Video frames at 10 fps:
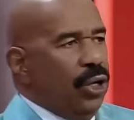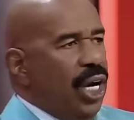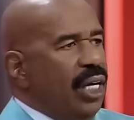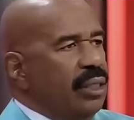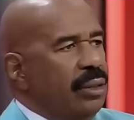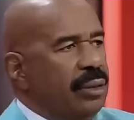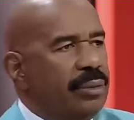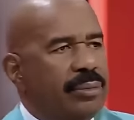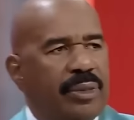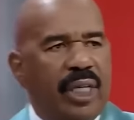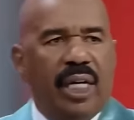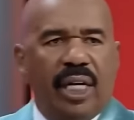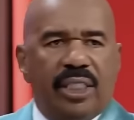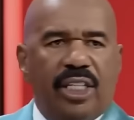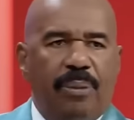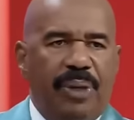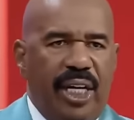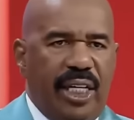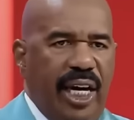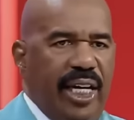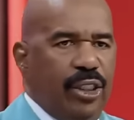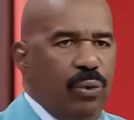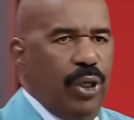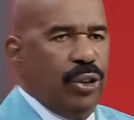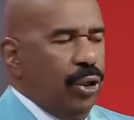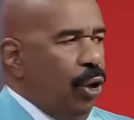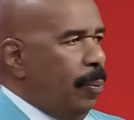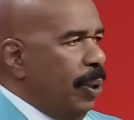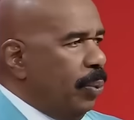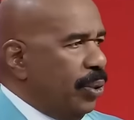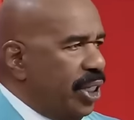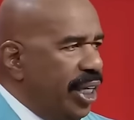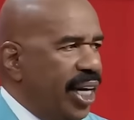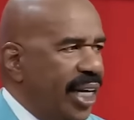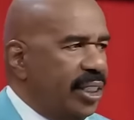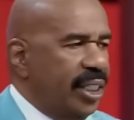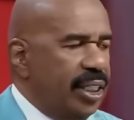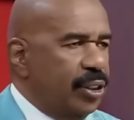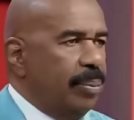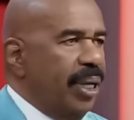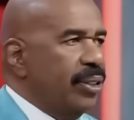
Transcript: on. up. Tell me an occasion where you know people say nice things